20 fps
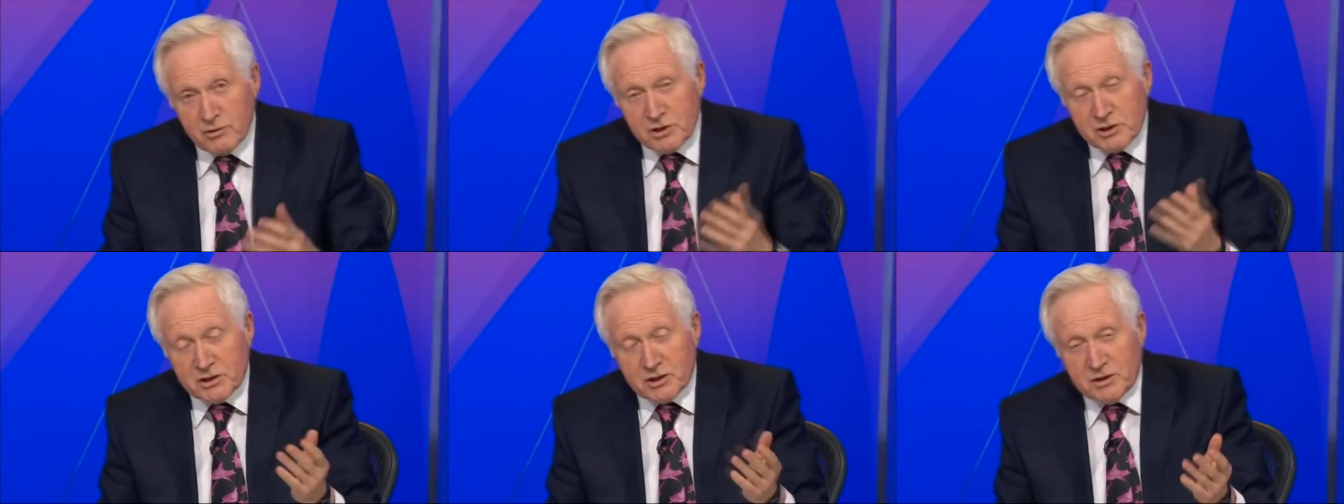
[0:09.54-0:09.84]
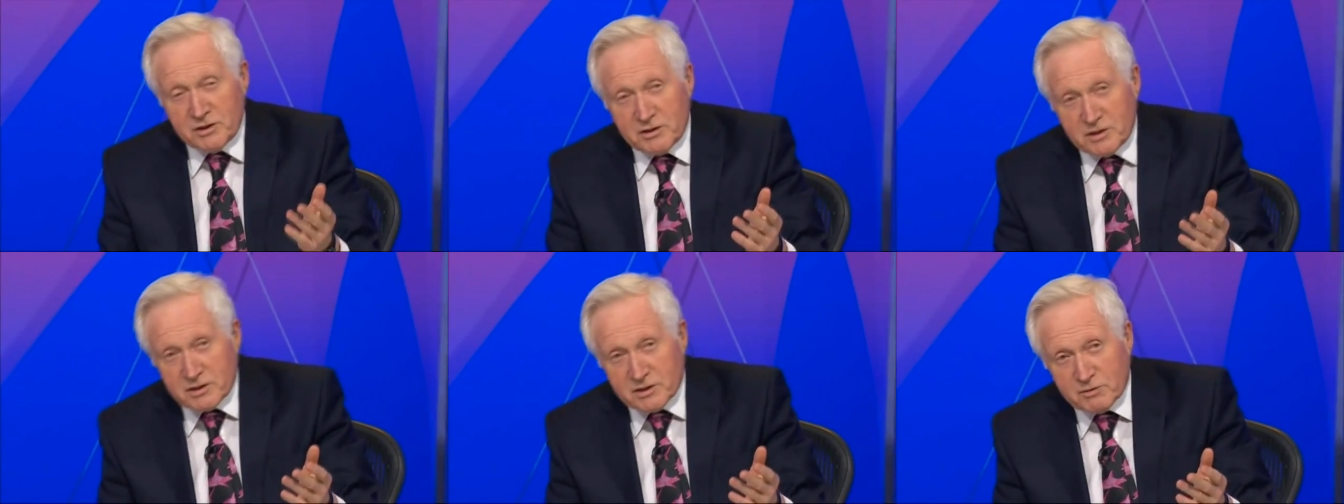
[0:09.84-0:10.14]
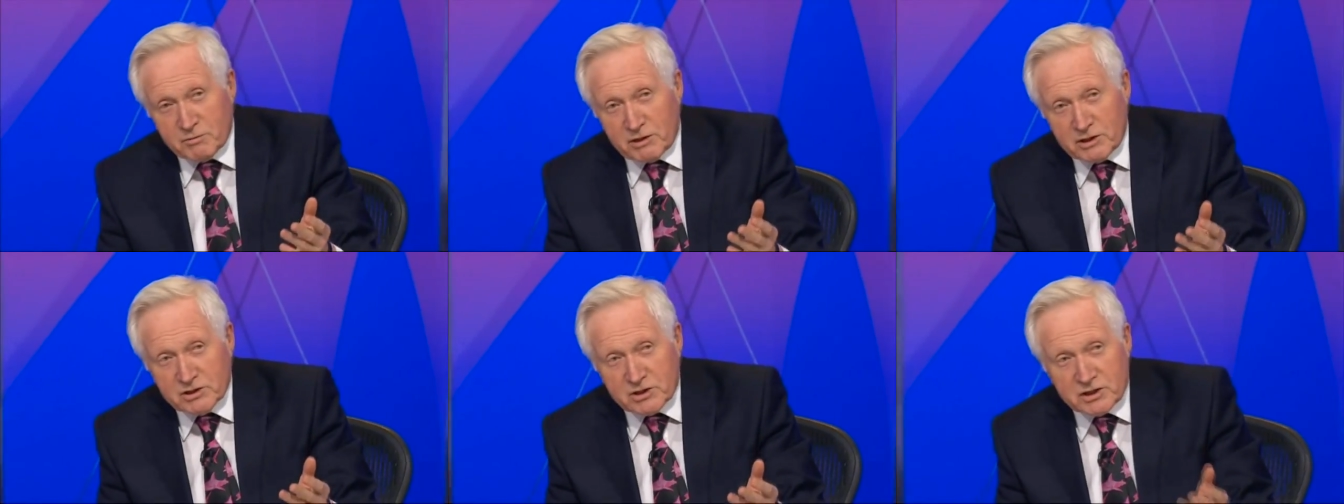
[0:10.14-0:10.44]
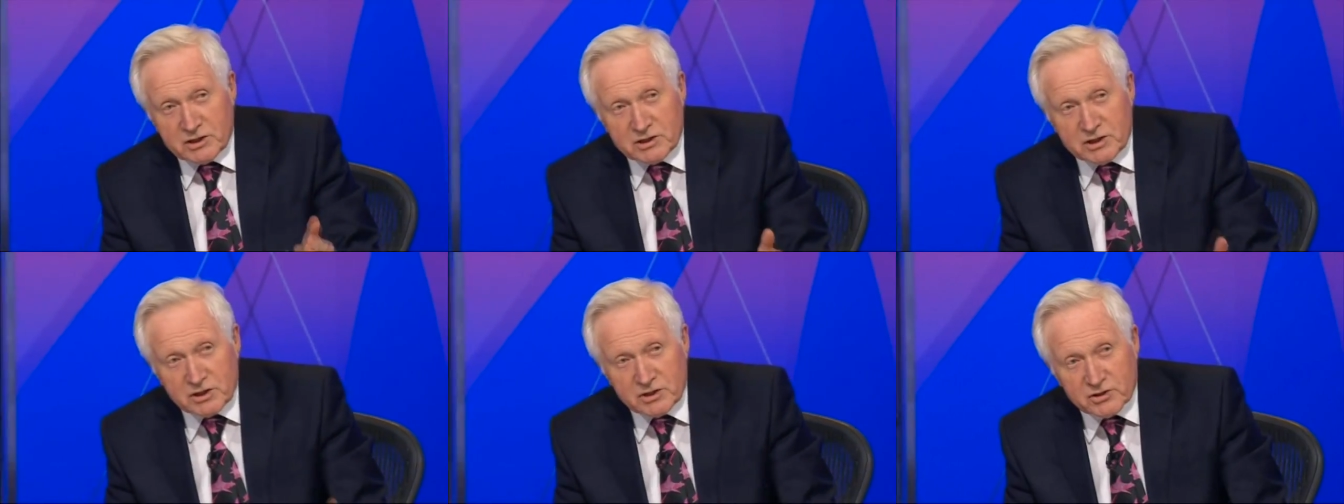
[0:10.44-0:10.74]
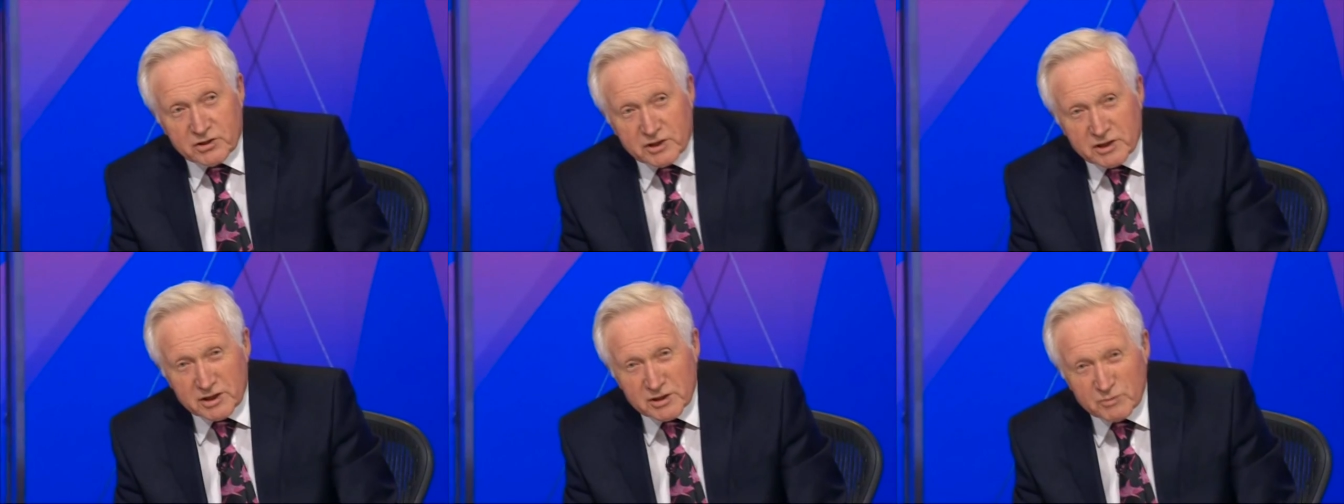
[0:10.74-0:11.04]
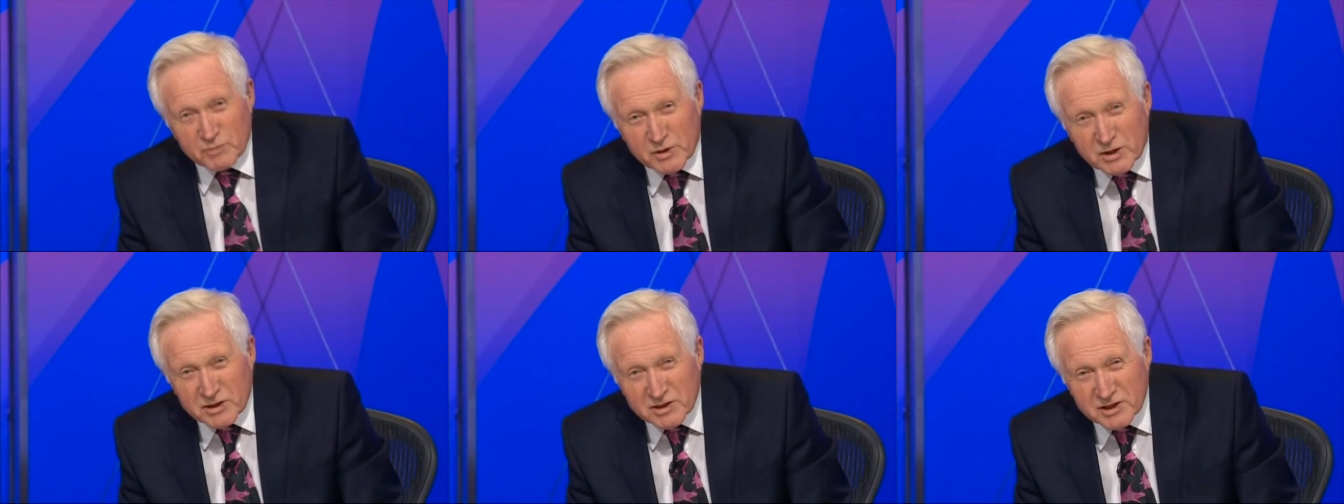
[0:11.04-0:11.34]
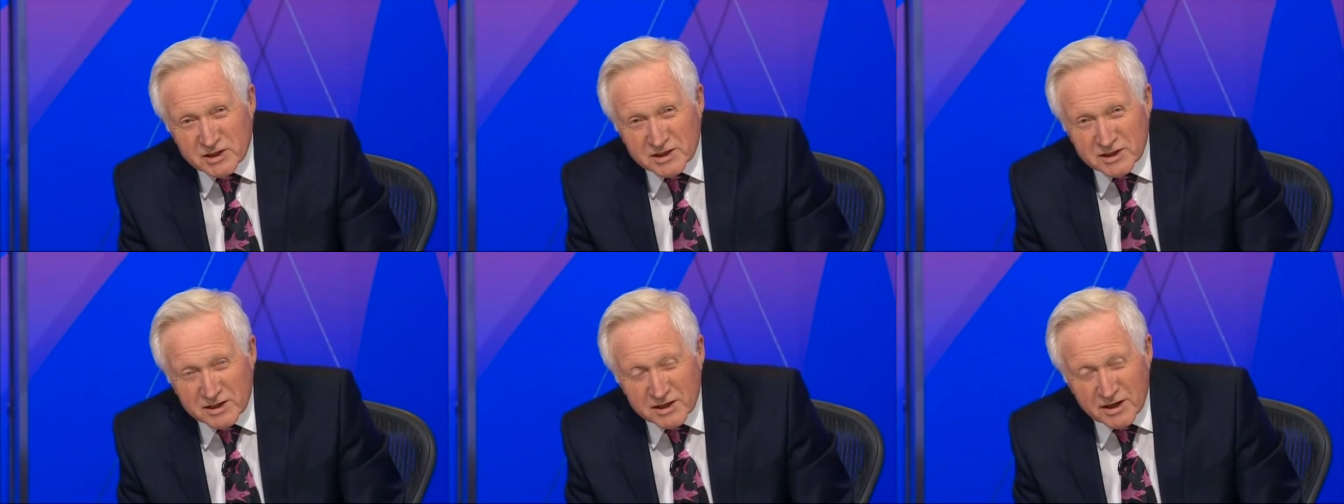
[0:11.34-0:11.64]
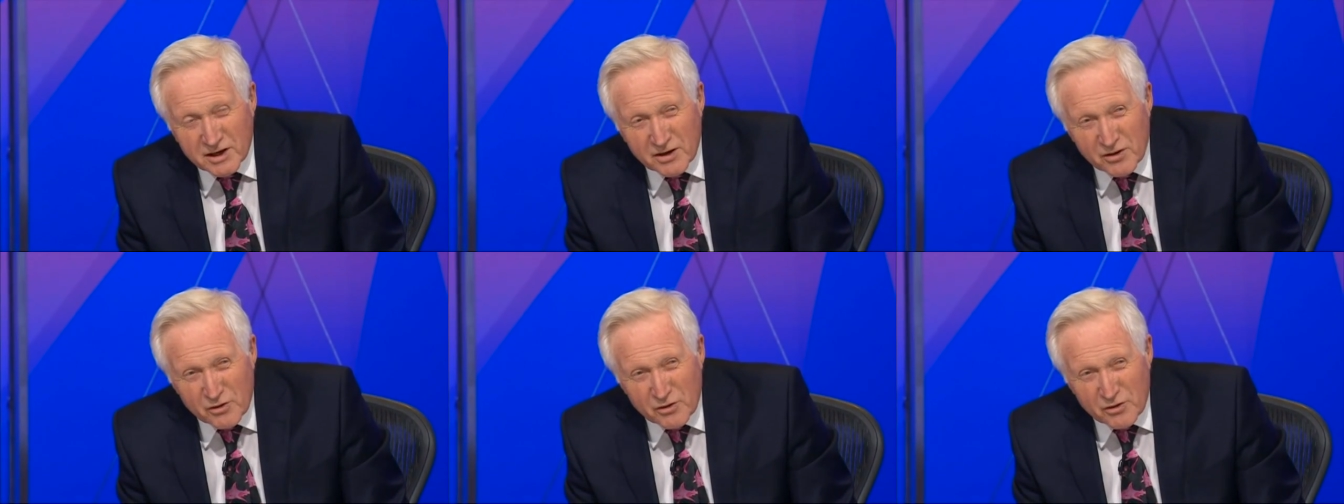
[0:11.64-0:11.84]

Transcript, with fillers: the reason that this question is interesting is because